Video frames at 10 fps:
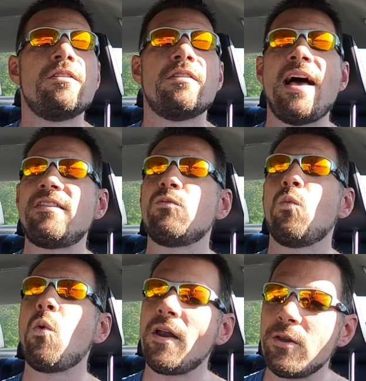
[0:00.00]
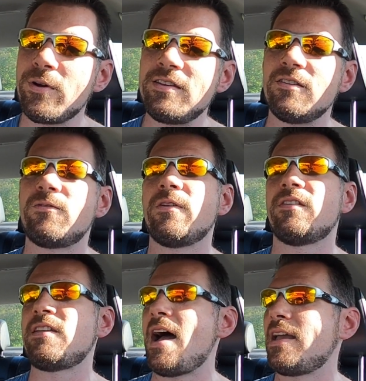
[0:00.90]
So that's one of the reasons for
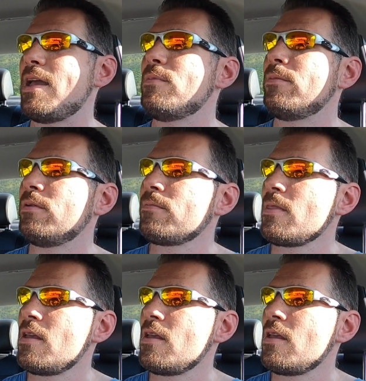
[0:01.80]
the stock K member.